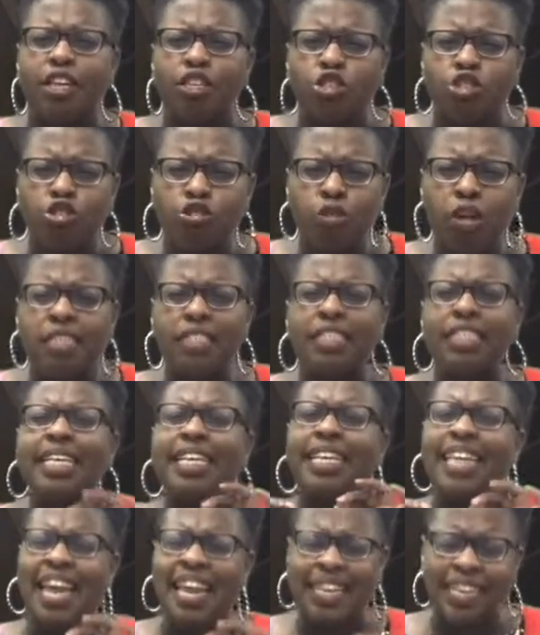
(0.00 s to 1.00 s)

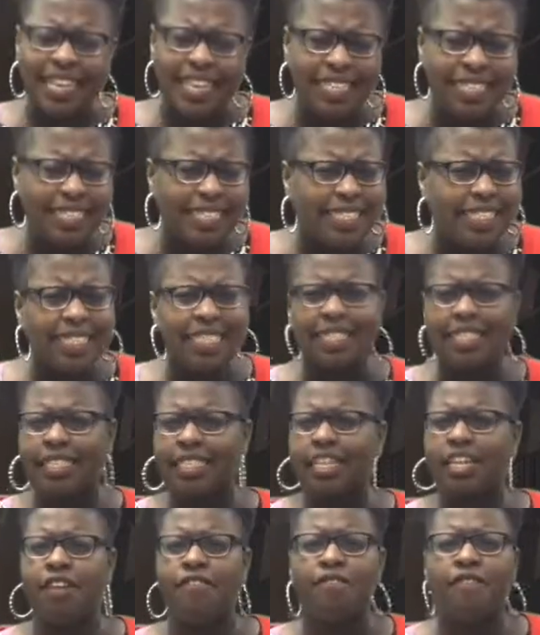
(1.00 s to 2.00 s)
trusting, and
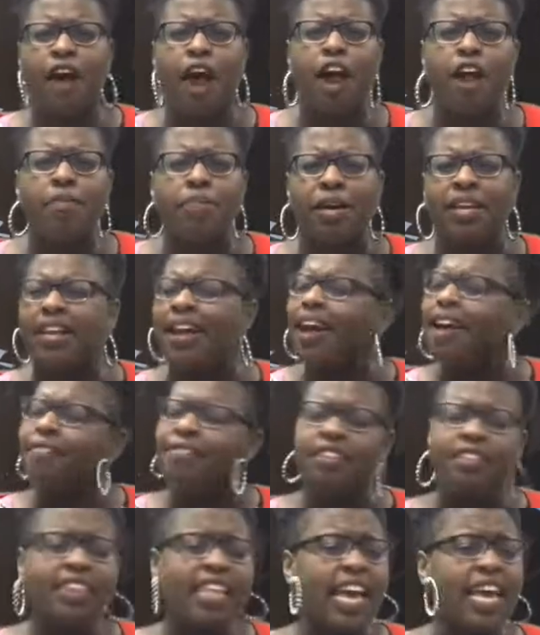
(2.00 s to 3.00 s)
consistent environment
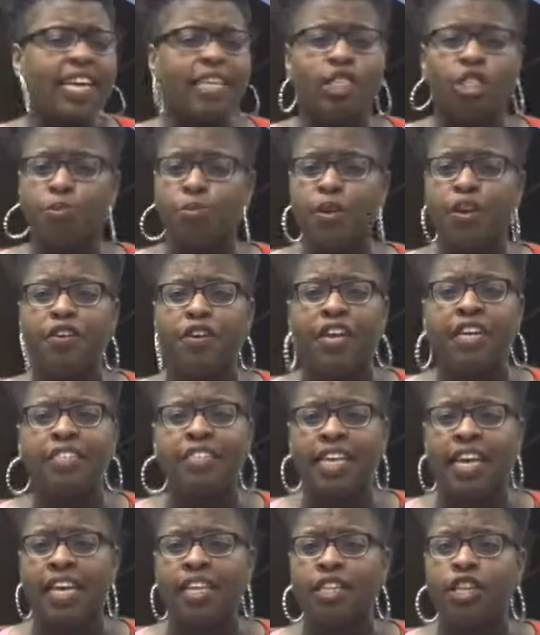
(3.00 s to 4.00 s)
that they experience
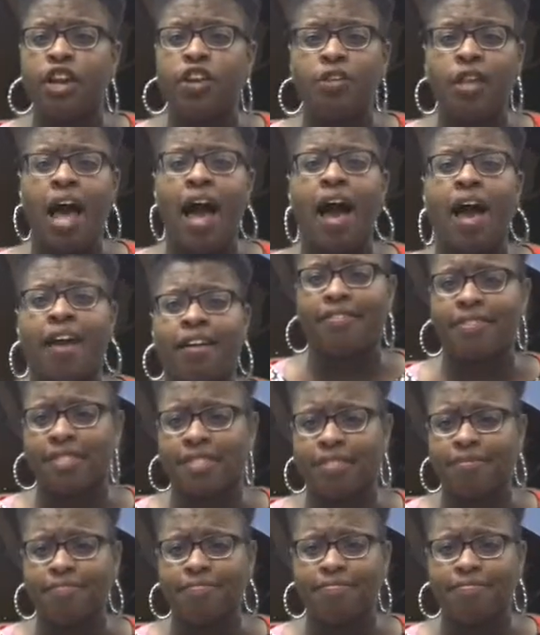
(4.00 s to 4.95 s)
in their lives.